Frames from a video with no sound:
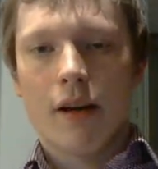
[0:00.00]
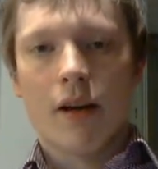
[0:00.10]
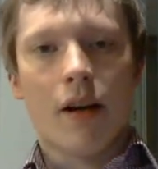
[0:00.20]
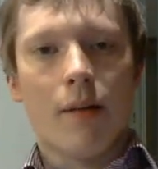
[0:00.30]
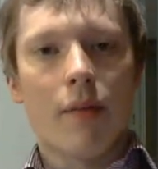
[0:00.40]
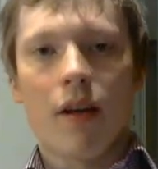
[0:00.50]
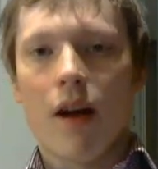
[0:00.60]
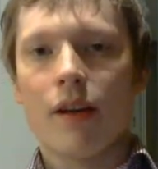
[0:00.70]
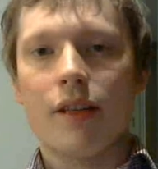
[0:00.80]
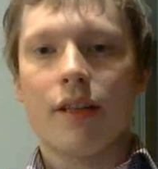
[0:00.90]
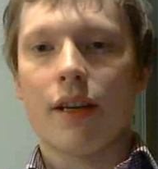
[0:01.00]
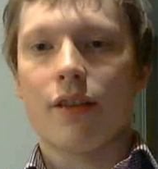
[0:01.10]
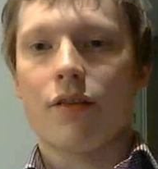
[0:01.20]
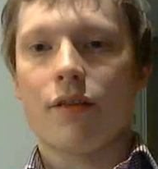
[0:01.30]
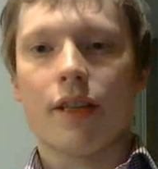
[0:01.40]
The largest
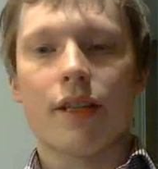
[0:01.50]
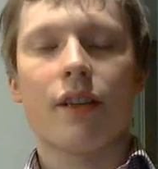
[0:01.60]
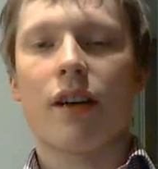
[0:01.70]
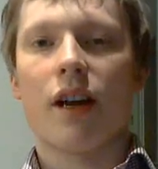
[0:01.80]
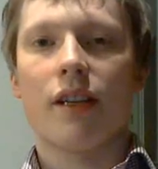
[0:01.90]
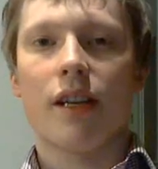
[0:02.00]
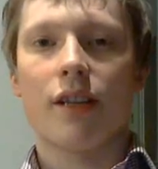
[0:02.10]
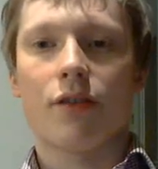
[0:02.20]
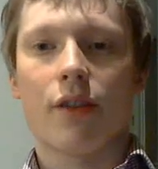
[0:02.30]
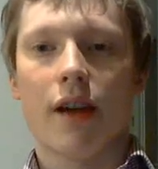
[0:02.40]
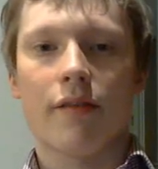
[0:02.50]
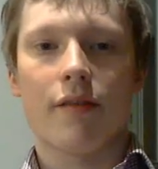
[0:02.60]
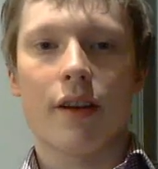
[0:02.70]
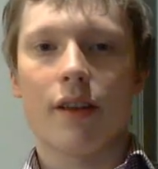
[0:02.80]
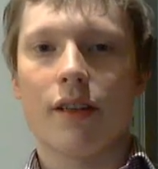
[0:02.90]
dictionaries in Chinese history have
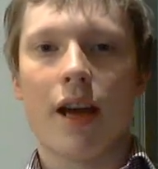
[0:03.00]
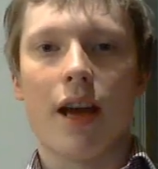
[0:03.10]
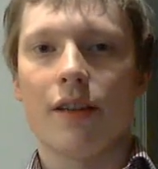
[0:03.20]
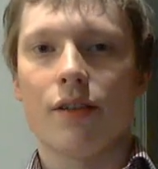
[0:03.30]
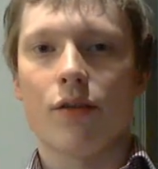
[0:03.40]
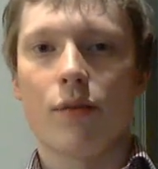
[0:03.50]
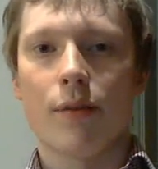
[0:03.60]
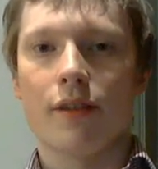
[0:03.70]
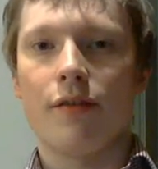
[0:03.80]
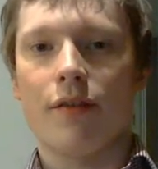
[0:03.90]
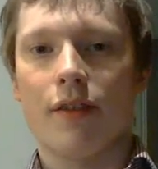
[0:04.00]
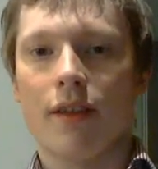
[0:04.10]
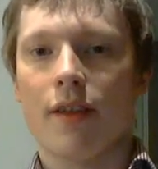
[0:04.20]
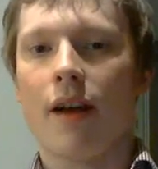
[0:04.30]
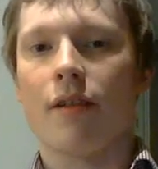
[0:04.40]
contained almost
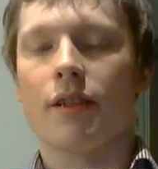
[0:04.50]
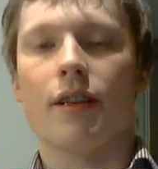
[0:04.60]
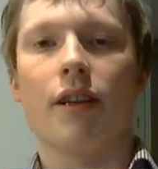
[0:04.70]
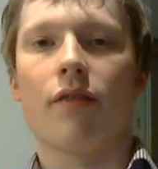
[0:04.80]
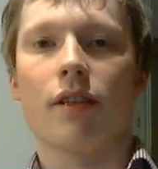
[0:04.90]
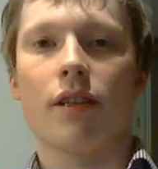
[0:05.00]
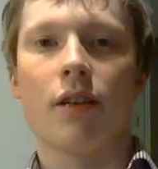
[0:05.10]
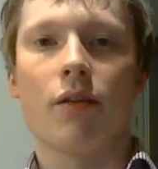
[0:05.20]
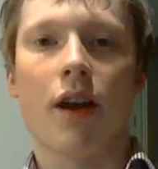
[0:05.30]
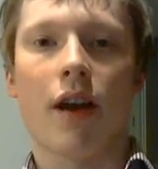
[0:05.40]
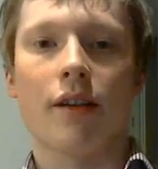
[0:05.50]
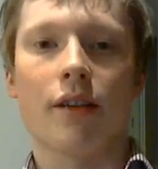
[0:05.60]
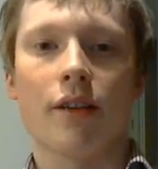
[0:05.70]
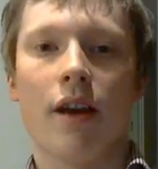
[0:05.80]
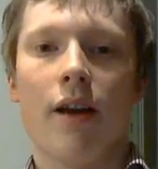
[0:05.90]
50,000 different single
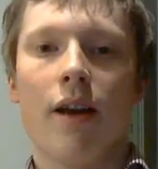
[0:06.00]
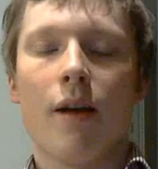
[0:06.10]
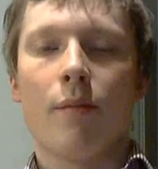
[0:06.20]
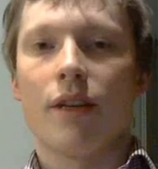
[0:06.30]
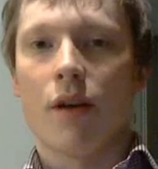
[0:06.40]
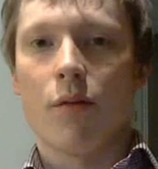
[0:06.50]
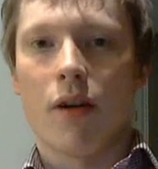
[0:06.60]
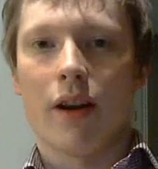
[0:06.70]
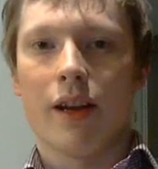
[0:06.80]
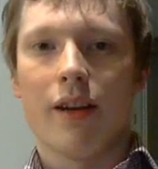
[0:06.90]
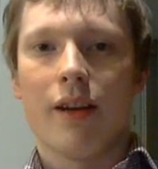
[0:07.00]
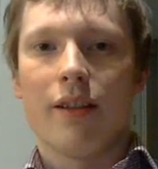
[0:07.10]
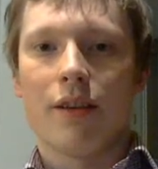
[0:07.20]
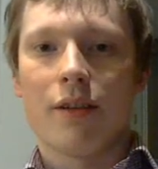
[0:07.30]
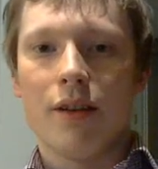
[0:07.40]
characters. But don't worry,
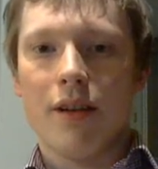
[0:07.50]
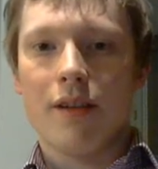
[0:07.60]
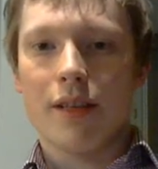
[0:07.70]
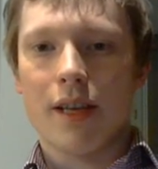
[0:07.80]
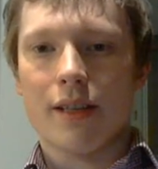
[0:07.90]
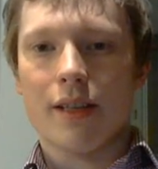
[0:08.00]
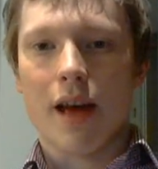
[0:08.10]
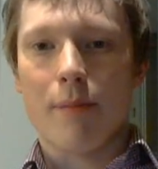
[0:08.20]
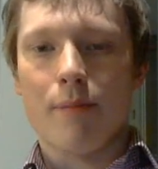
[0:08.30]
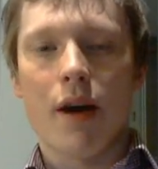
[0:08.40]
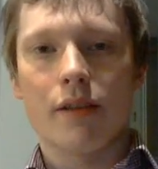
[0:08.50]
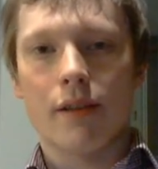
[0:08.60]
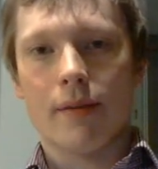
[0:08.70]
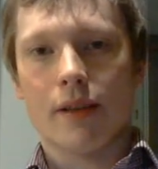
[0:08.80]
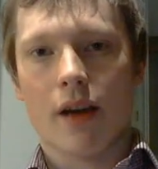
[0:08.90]
the good news is that
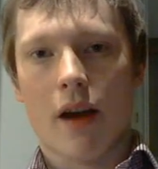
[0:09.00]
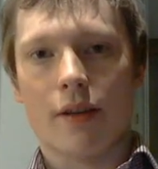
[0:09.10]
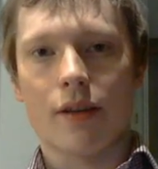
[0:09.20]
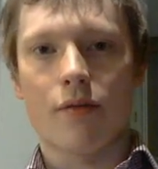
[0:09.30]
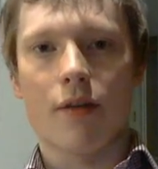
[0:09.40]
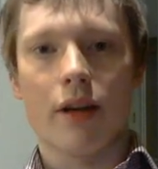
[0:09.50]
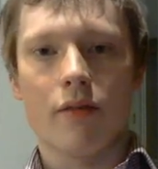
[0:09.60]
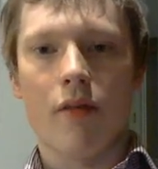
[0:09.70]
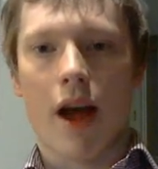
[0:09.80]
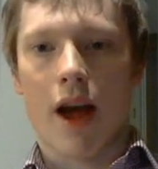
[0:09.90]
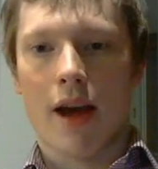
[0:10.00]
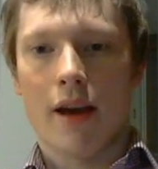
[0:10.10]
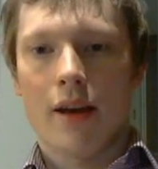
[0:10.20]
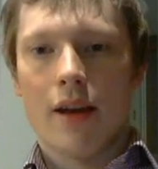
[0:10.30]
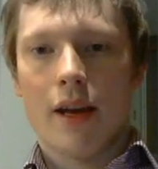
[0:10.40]
most of these characters are really rare,
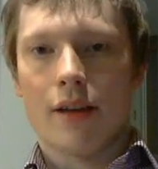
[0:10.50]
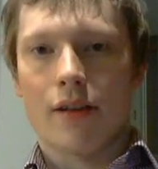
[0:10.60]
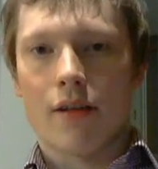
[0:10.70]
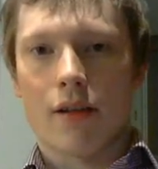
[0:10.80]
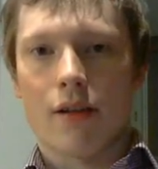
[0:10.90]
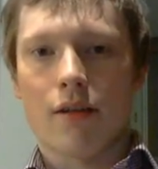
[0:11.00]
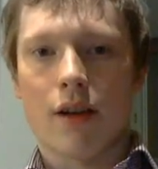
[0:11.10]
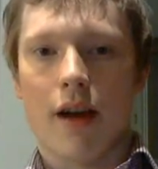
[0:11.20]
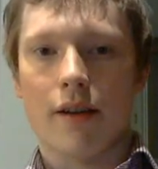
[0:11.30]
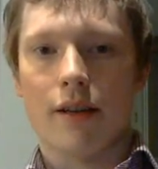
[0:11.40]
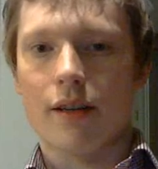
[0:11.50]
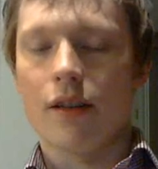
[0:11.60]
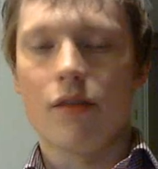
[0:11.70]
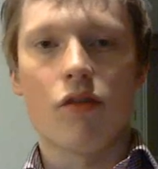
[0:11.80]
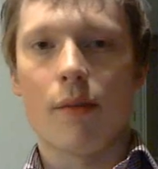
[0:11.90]
historical characters
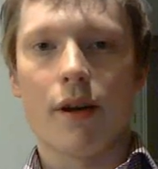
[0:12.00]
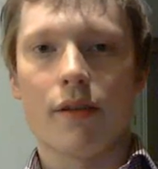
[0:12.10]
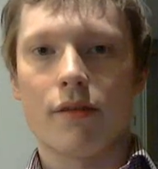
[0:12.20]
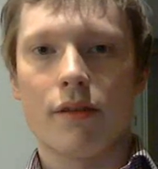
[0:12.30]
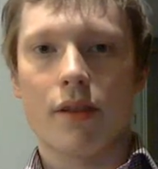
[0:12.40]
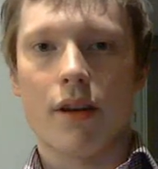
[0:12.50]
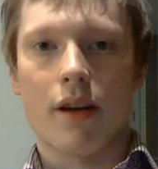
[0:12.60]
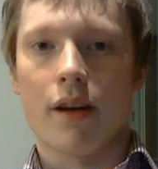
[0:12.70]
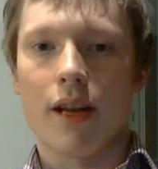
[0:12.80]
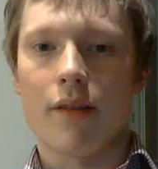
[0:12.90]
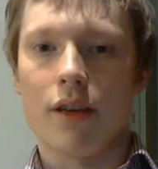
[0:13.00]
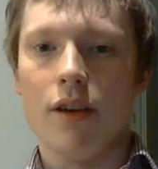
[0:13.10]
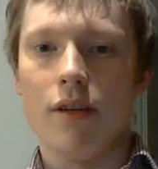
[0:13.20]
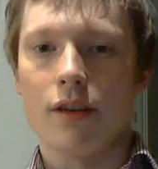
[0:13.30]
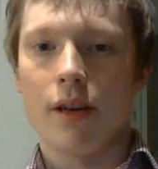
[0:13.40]
that are almost never
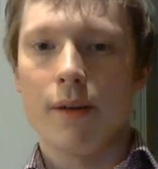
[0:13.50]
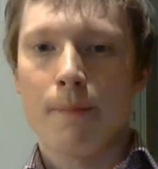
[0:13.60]
used.